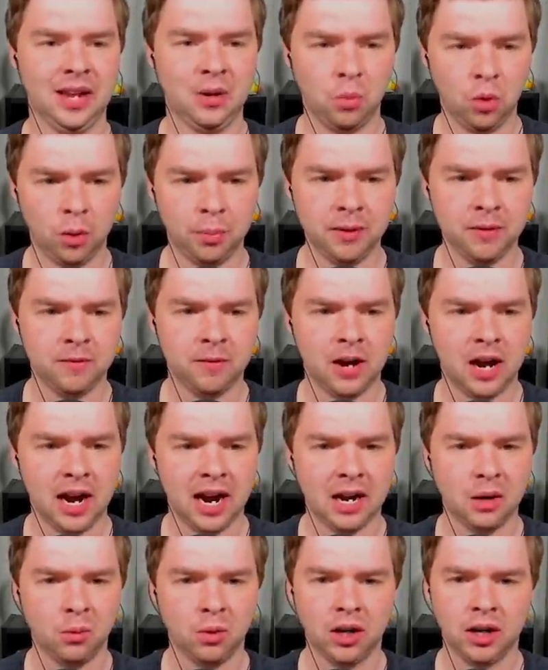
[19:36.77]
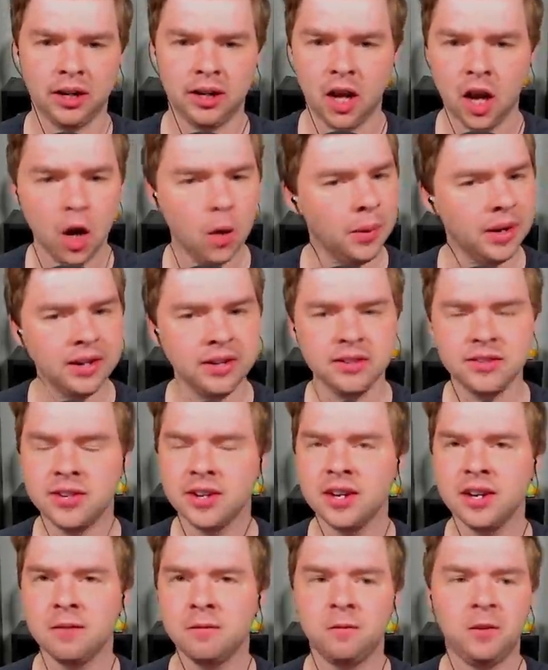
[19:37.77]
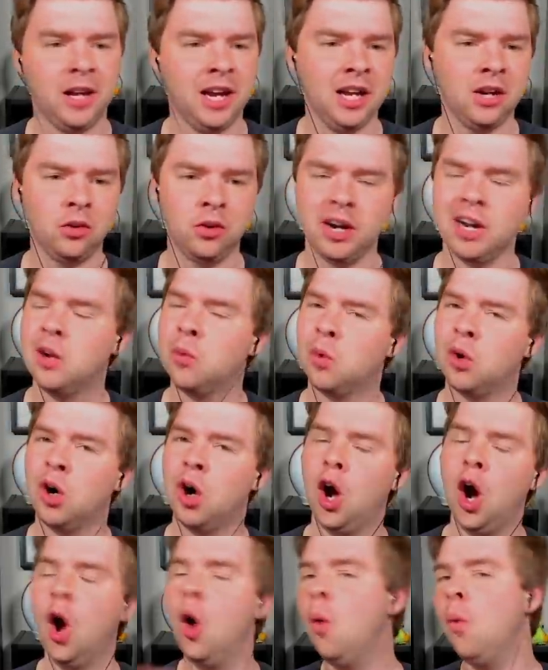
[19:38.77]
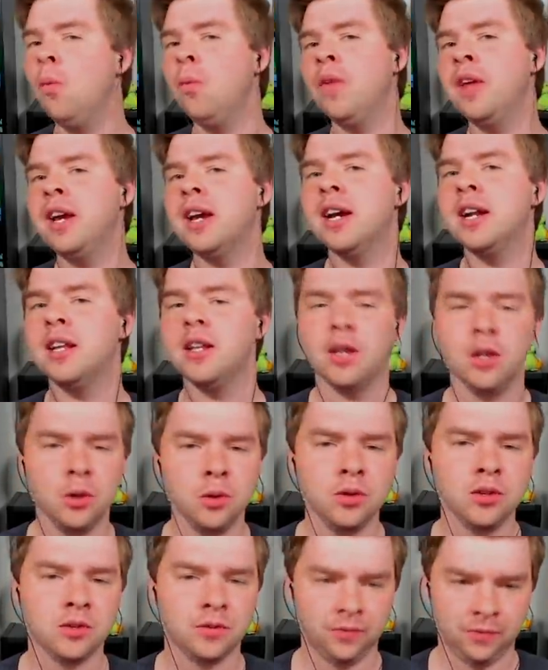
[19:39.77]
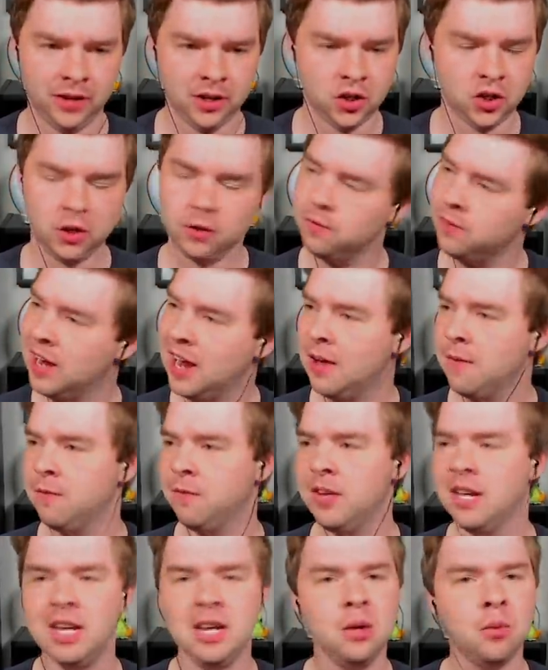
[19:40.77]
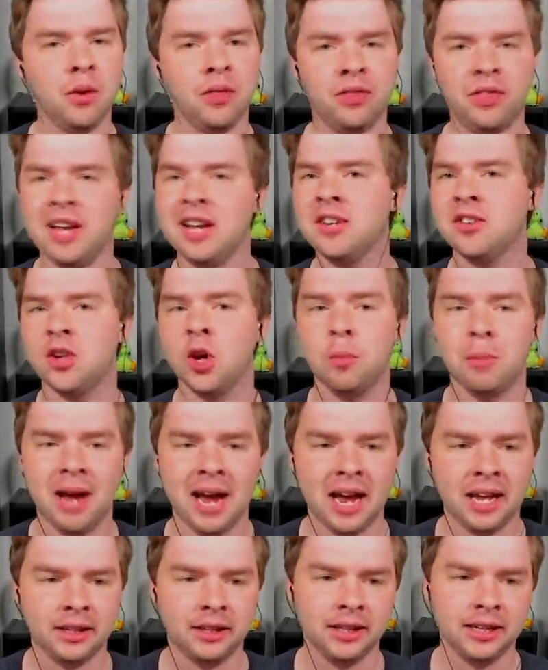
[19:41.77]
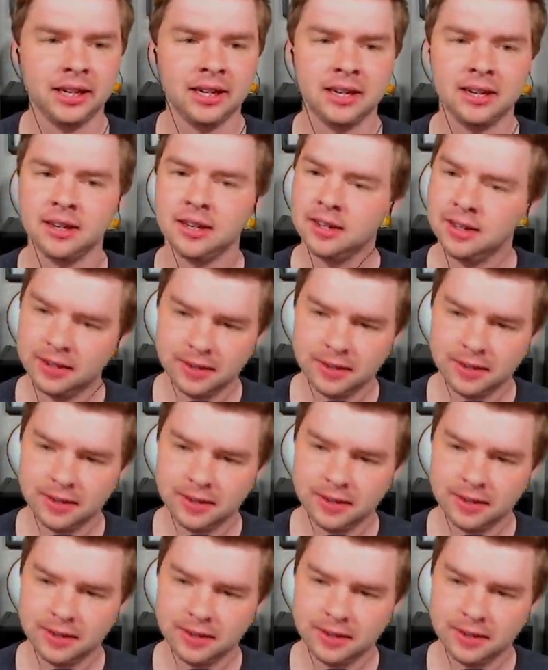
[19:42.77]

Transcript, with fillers: And we'll be fine. We're gonna go into Flannery and we're only gonna use Fisher Fampy when things go badly.